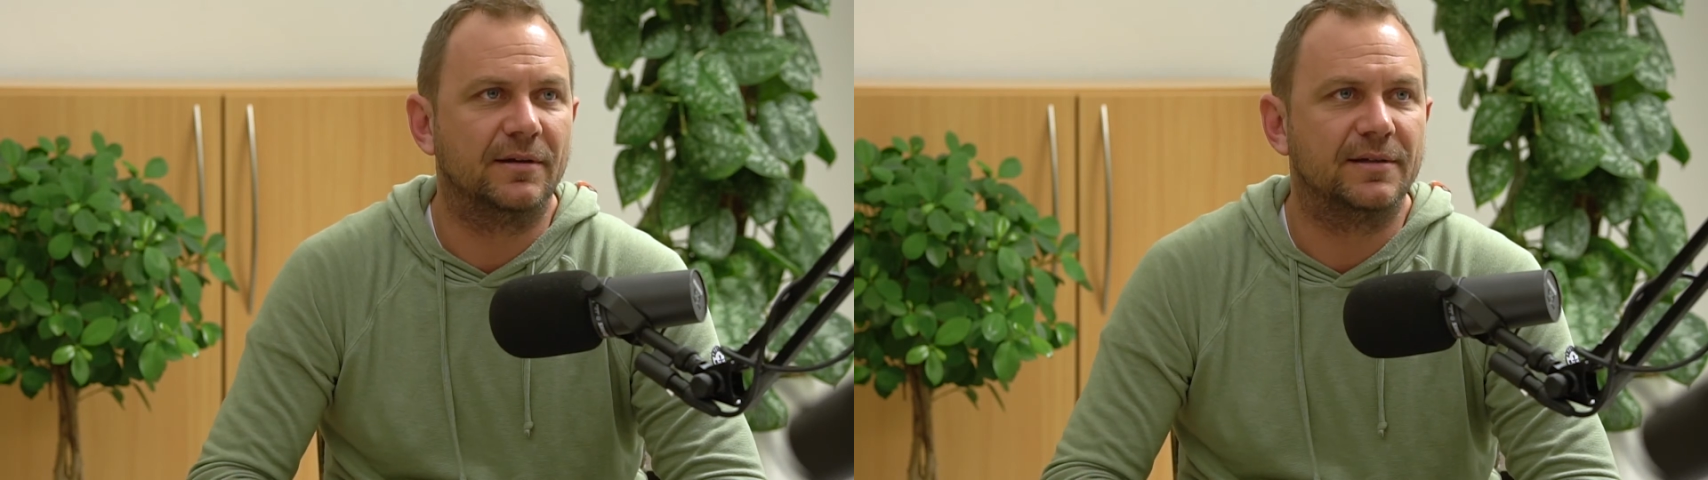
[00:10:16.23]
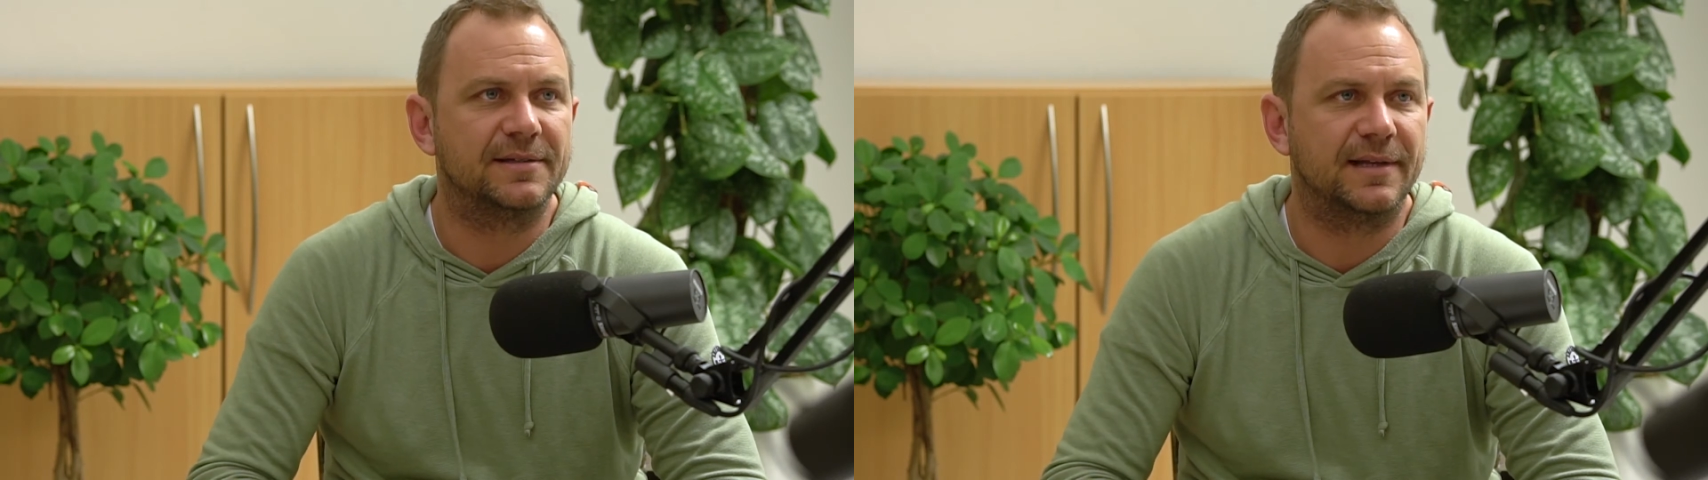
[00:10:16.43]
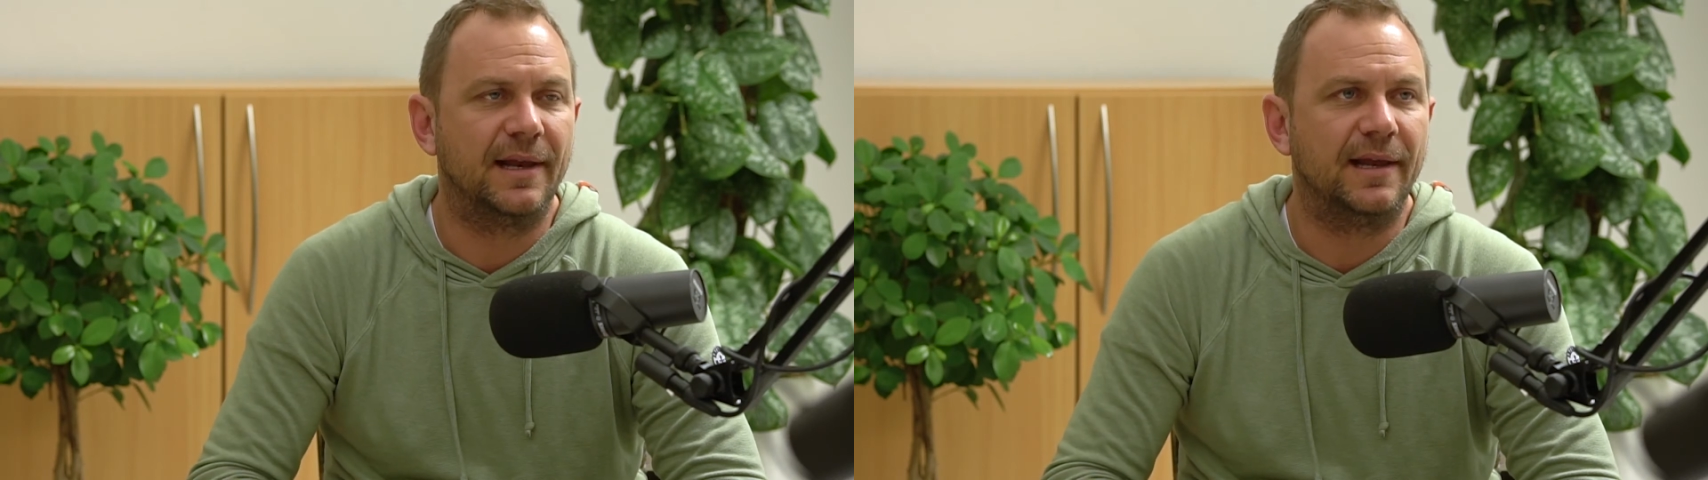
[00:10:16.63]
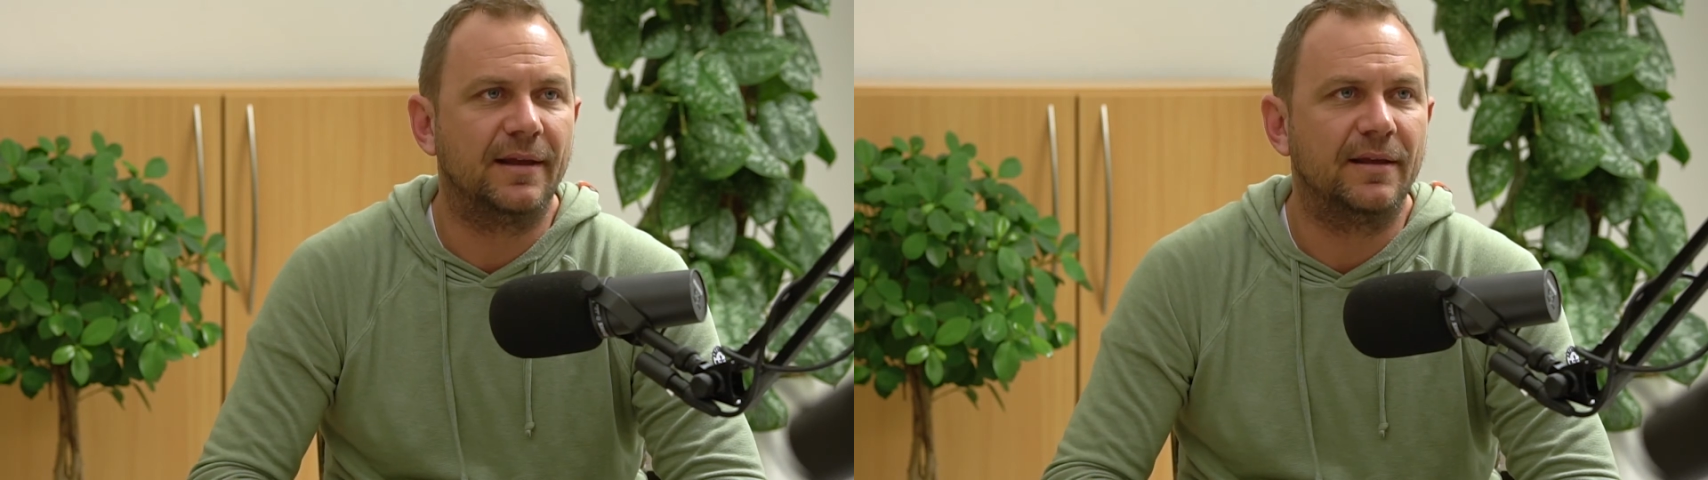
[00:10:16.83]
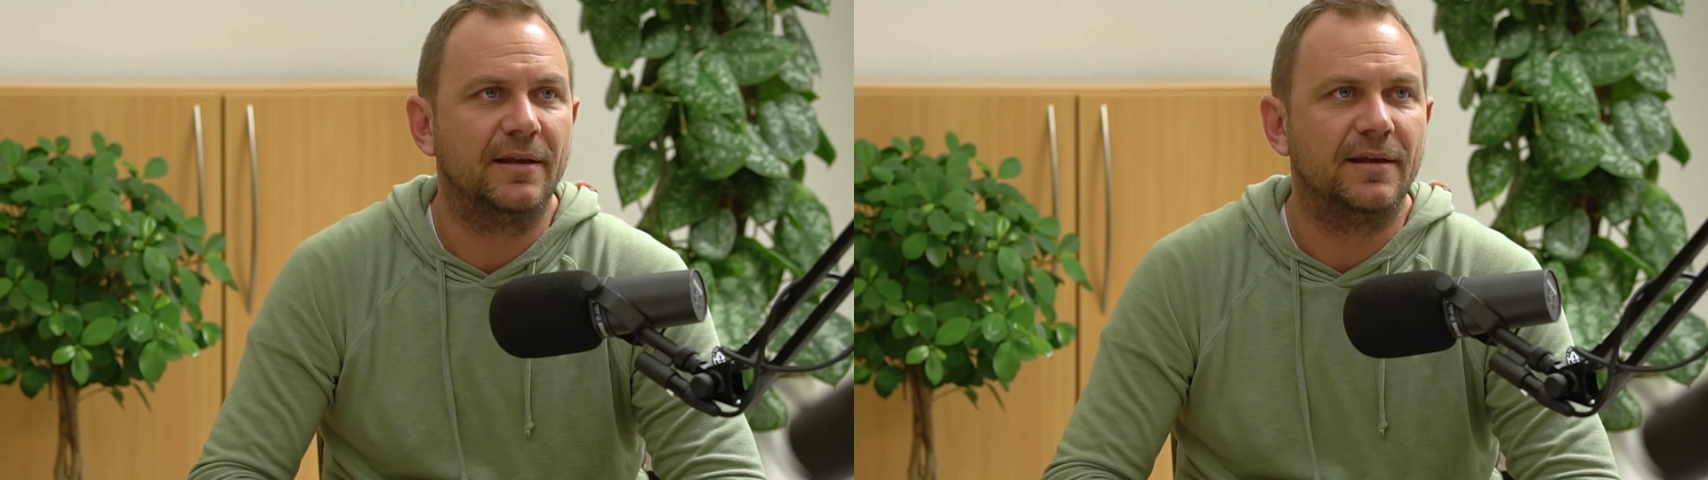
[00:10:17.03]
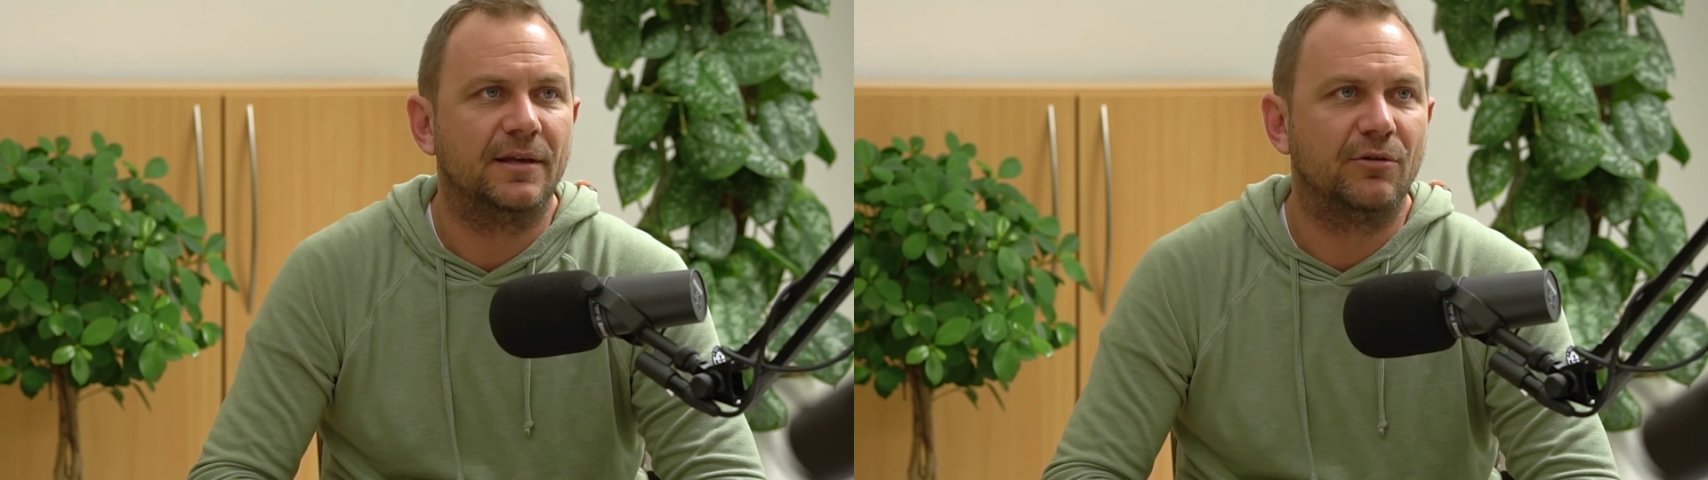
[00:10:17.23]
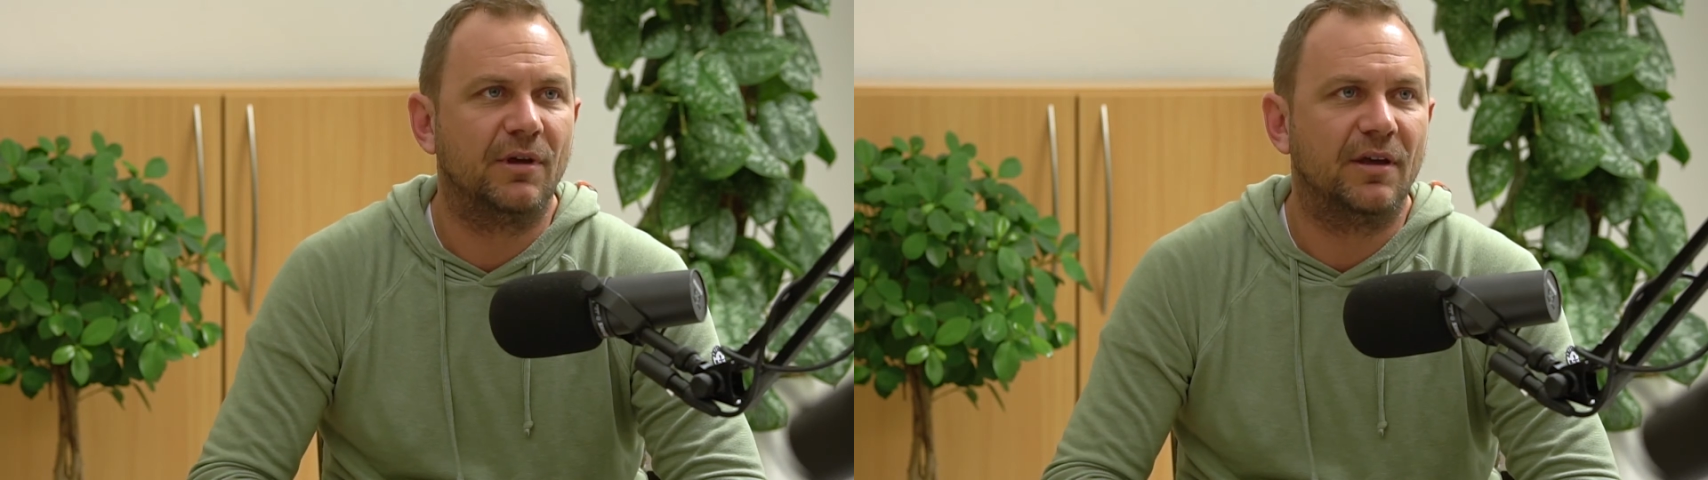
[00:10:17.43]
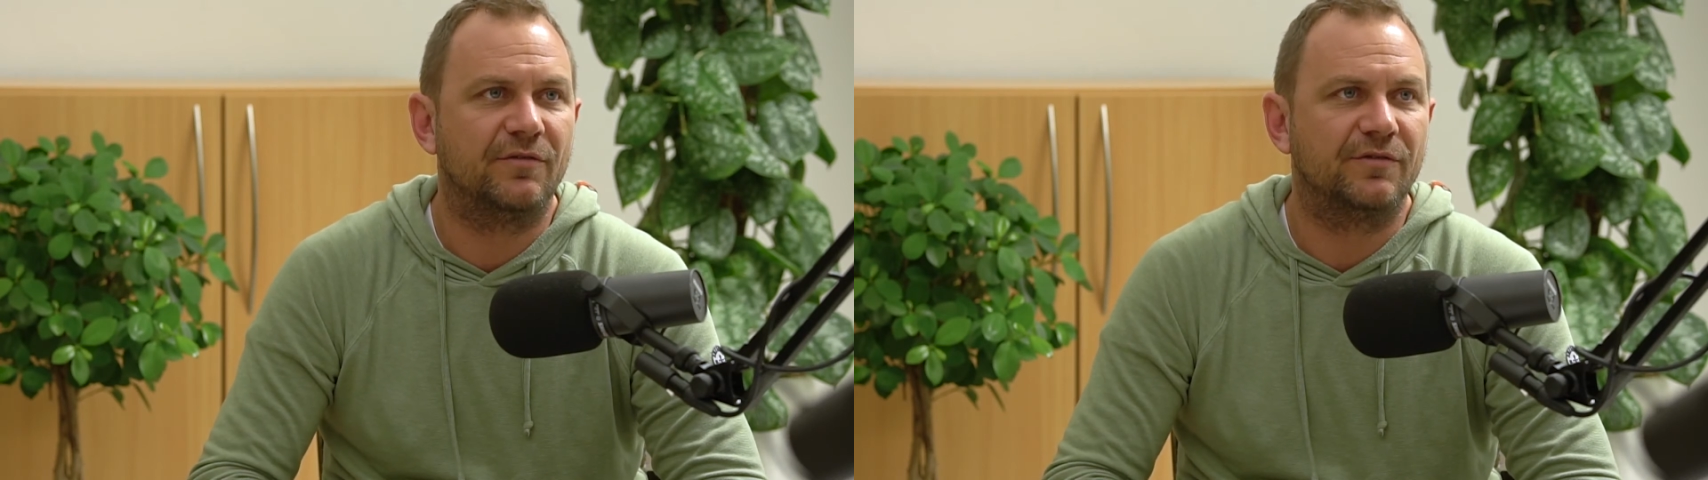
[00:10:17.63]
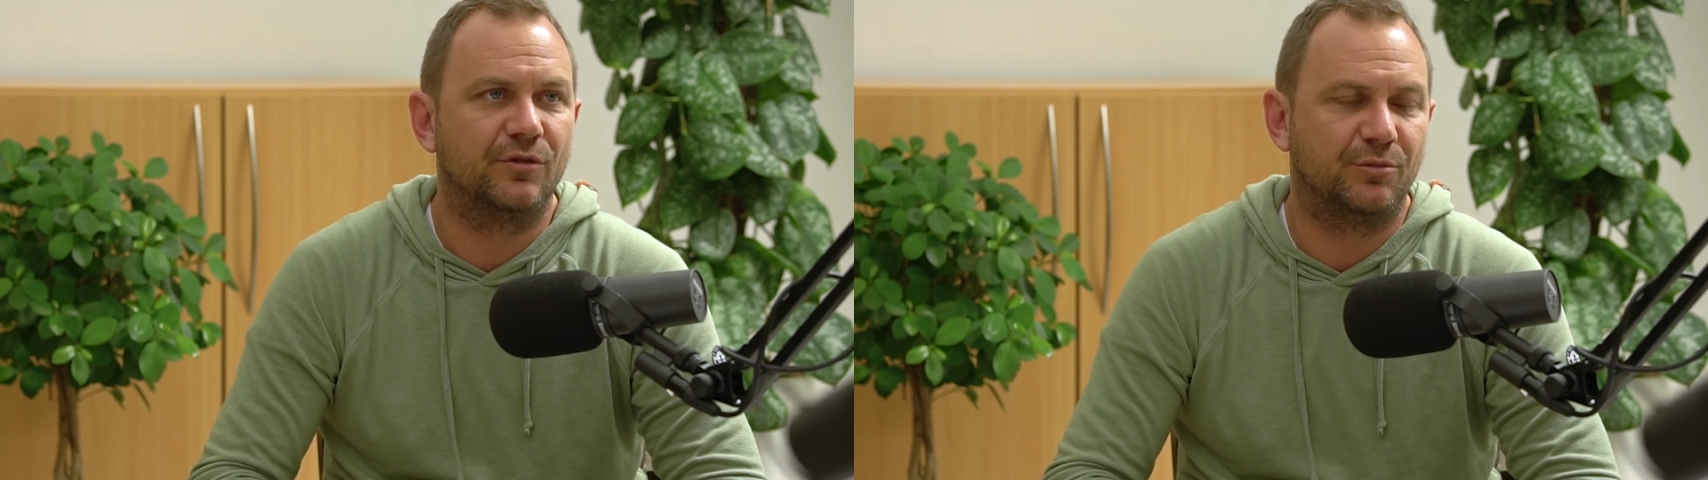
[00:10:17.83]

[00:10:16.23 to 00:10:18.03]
selling, you have to